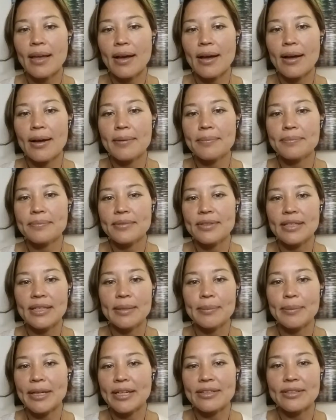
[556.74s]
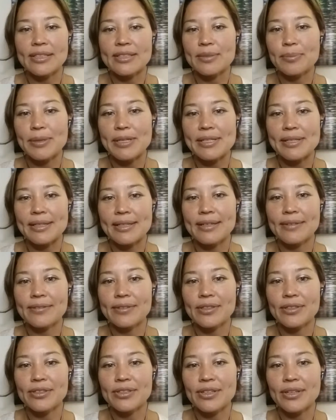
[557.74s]
Hematocrit's basically
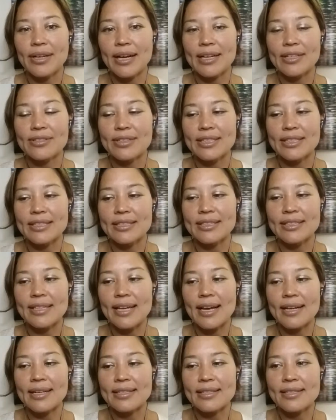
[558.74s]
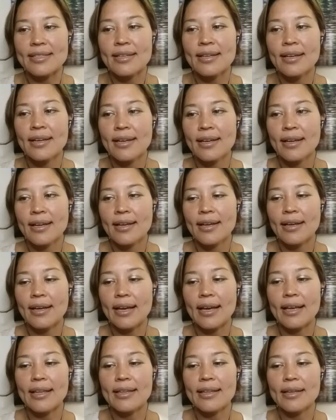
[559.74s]
giving you your hydration status.
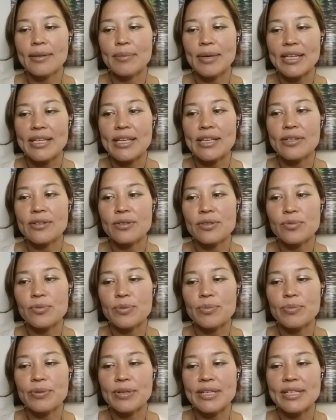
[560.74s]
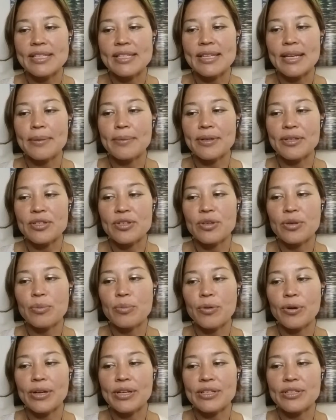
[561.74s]
And then my ketones were pretty stable at
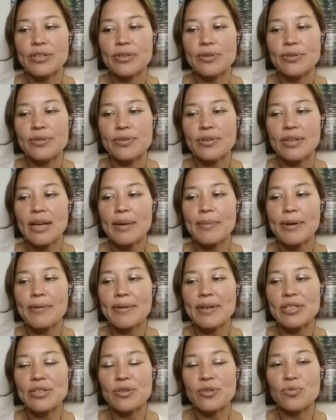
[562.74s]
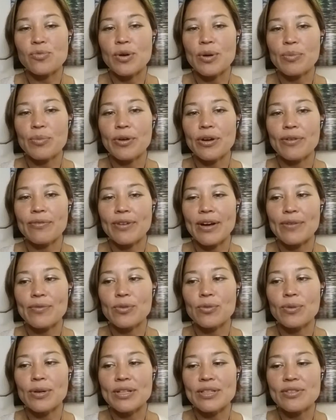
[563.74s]
2.2. So now my ratio is
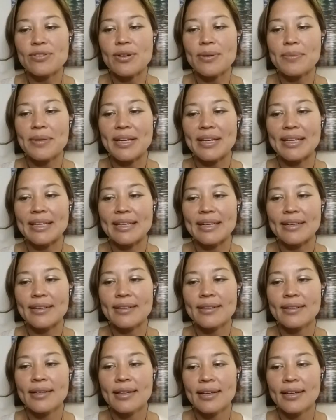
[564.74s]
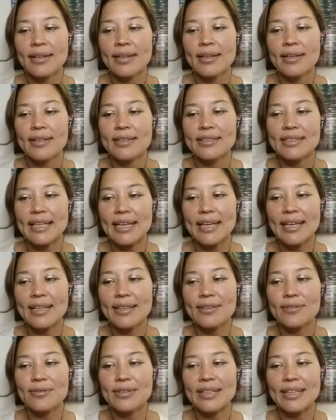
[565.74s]
1.5-to-1. So I'm getting there. Day
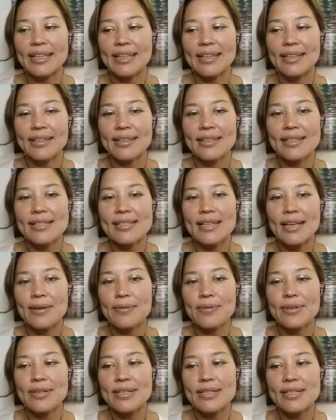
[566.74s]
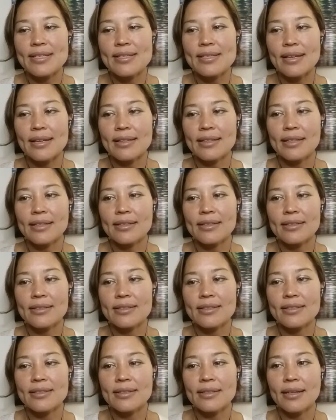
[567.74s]
3. This day was a little
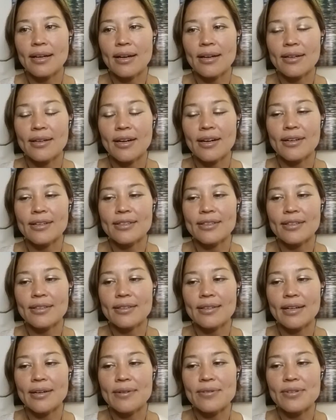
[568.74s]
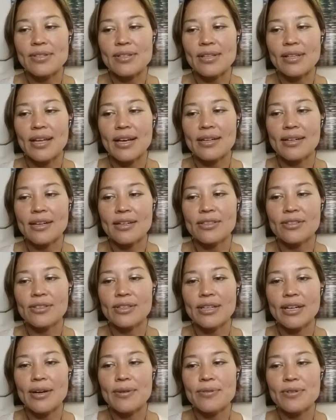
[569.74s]
harder. I was a lot
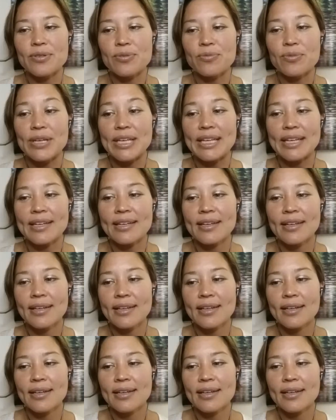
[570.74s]
hungrier. I was weak.